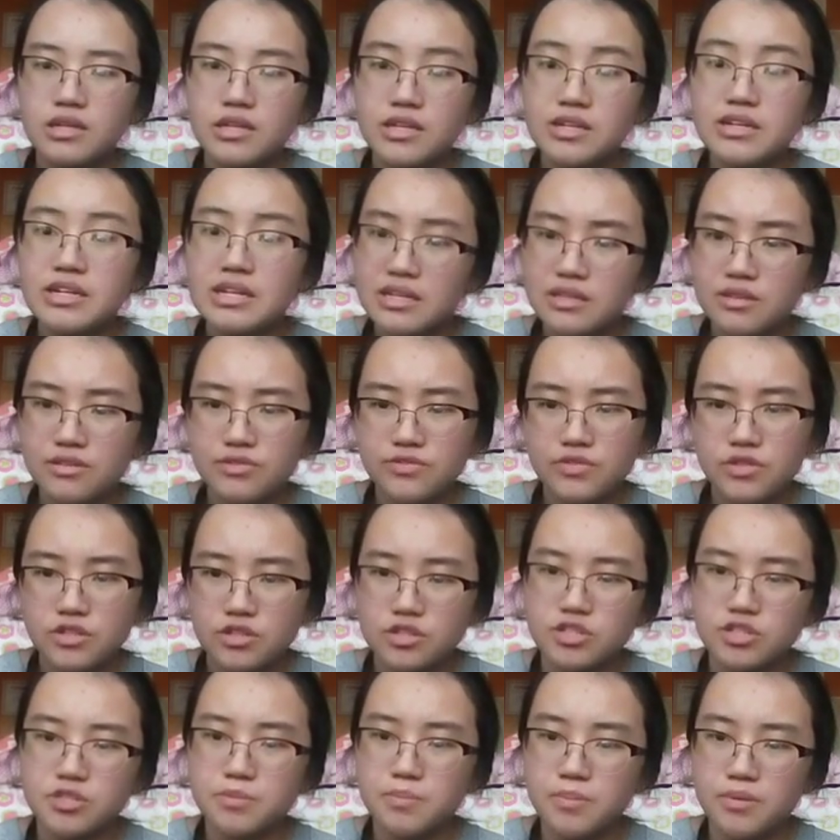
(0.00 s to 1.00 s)
you need the
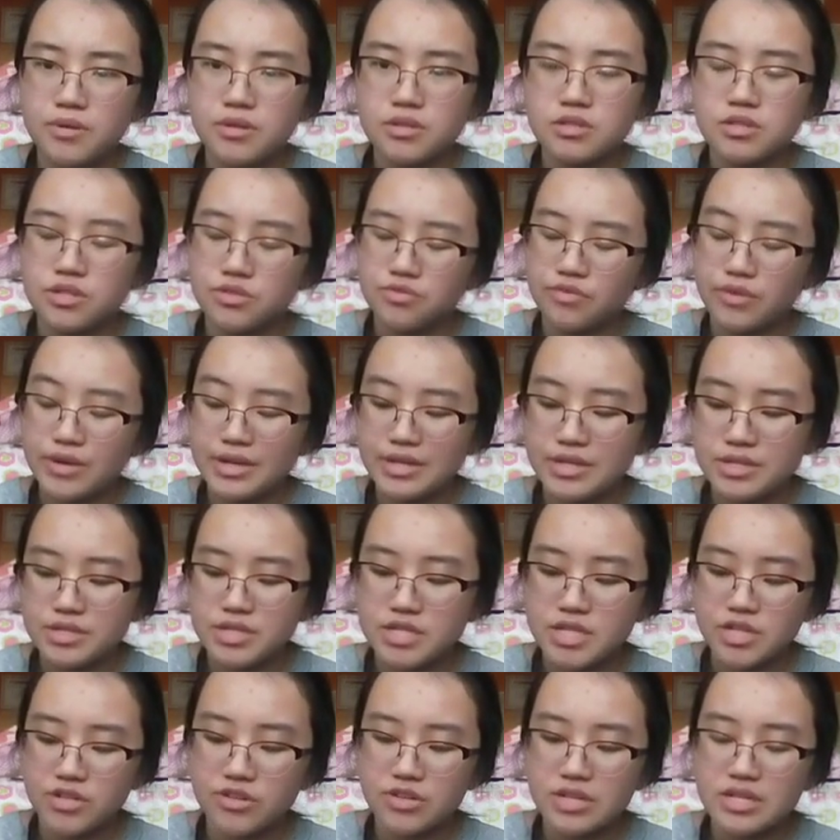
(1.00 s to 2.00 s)
first book to read a
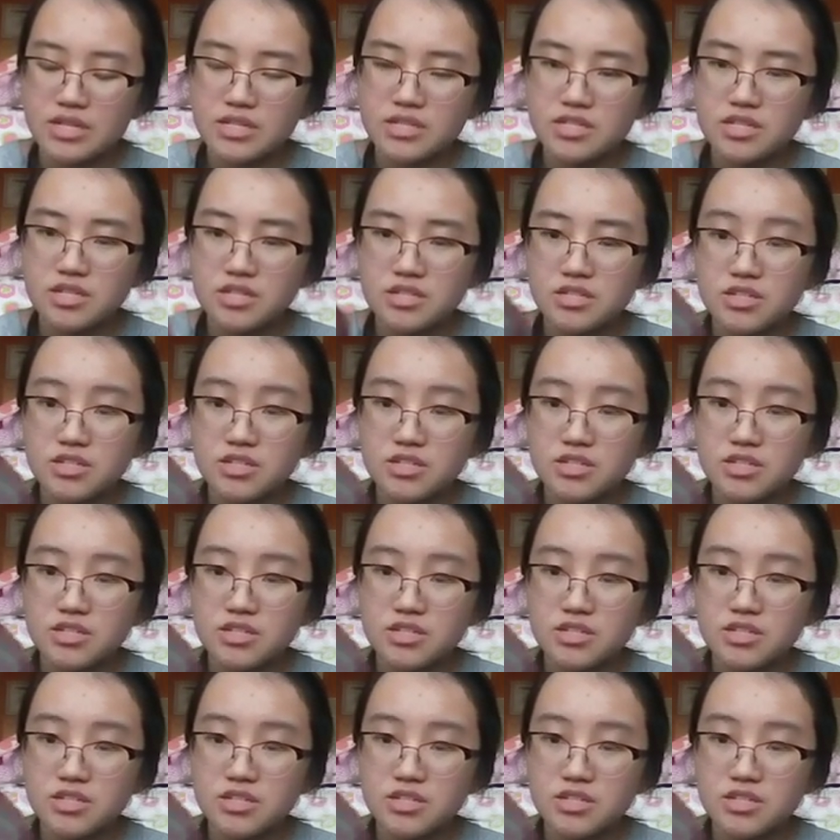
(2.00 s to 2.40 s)
series.